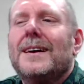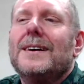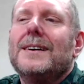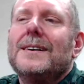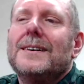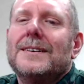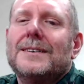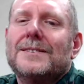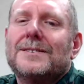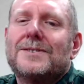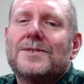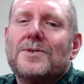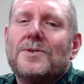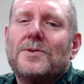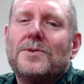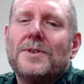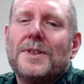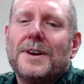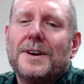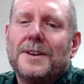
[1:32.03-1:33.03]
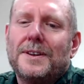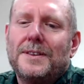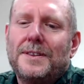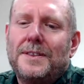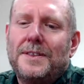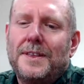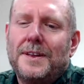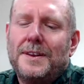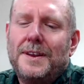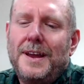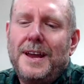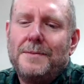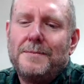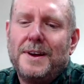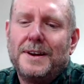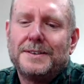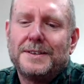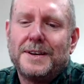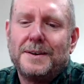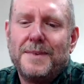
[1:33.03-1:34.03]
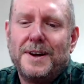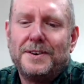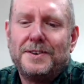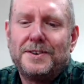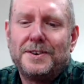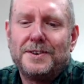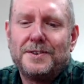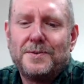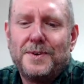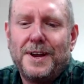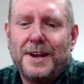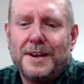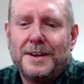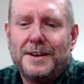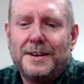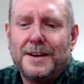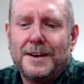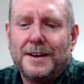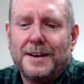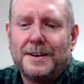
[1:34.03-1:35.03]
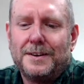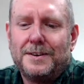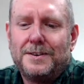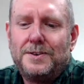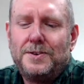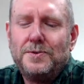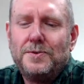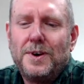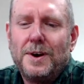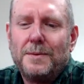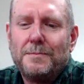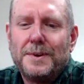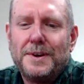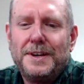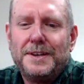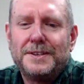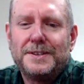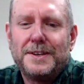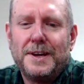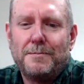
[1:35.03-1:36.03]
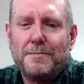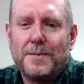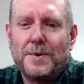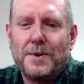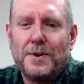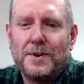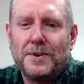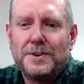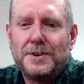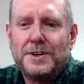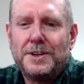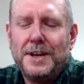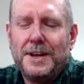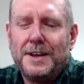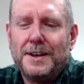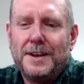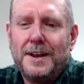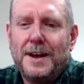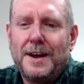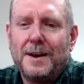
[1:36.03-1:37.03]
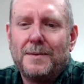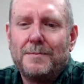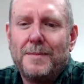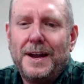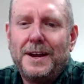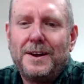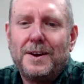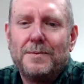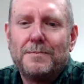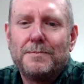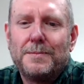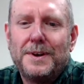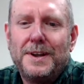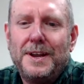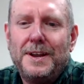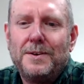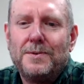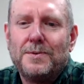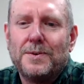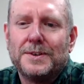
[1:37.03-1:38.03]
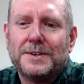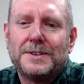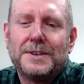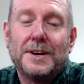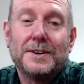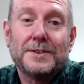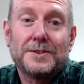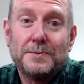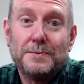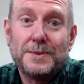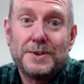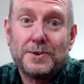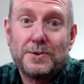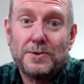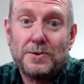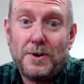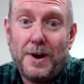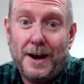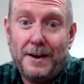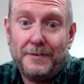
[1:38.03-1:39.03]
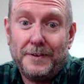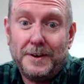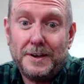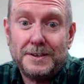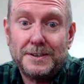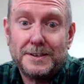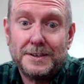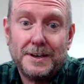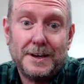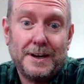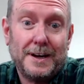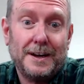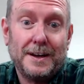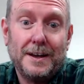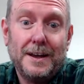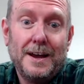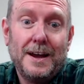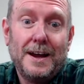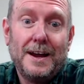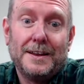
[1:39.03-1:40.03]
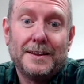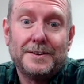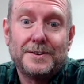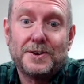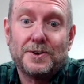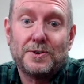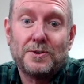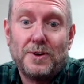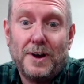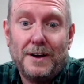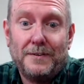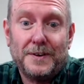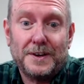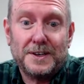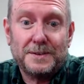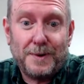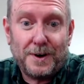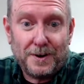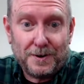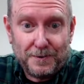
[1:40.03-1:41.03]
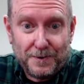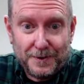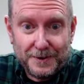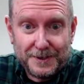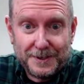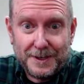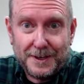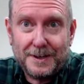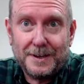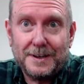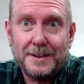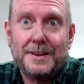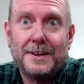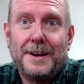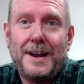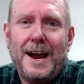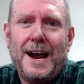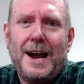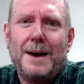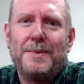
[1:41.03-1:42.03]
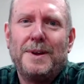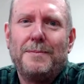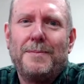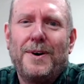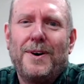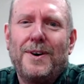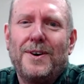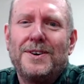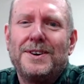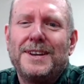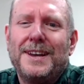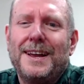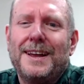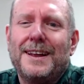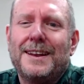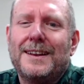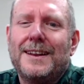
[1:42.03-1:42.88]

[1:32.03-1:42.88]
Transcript: So the name, as I mentioned, we had two companies that merged, and my company was Custom Zero Graphics. The Zero Graphics part was the copy part, and